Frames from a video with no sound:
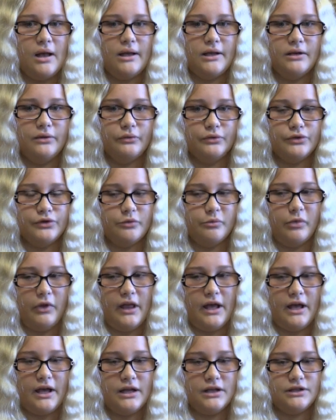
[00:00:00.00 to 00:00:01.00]
and it was a
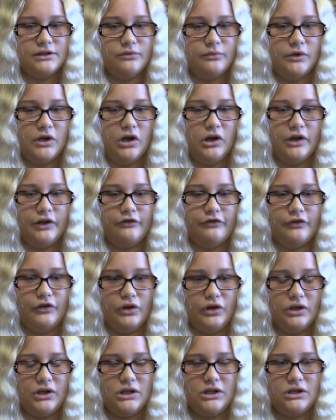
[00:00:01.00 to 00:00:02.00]
blast, and we all had
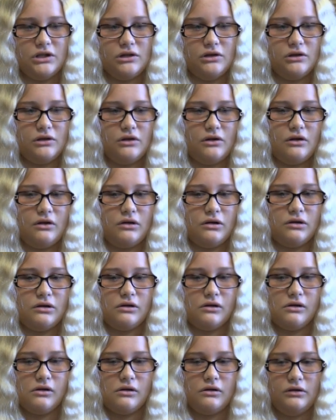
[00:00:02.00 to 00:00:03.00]
fun.
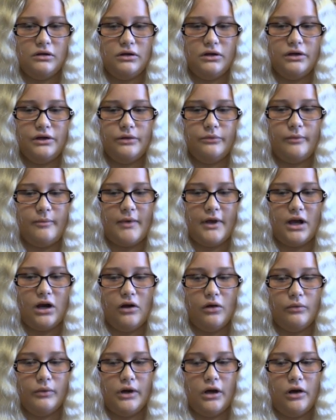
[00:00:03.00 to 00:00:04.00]
And
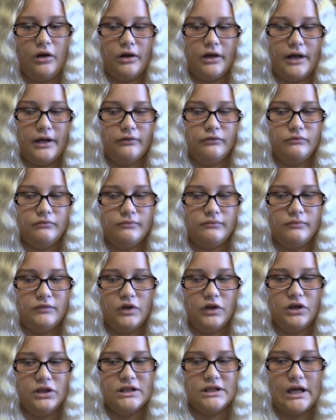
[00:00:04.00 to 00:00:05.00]
we all had
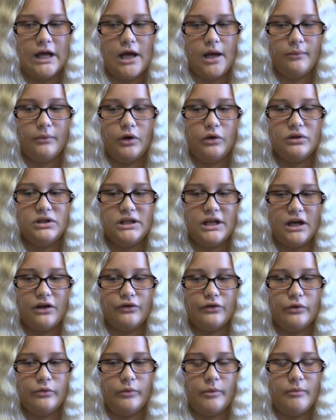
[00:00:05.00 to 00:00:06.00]
a good time going
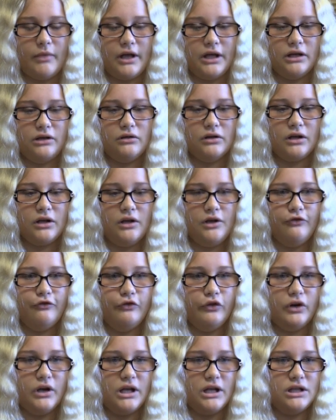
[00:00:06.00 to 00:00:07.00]
together, and we made
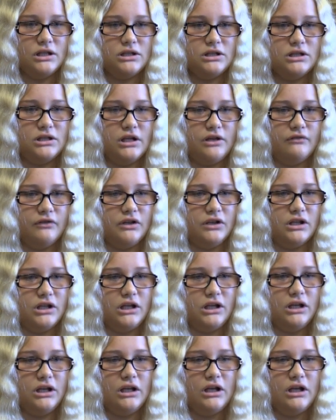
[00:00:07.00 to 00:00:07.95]
friends and everything.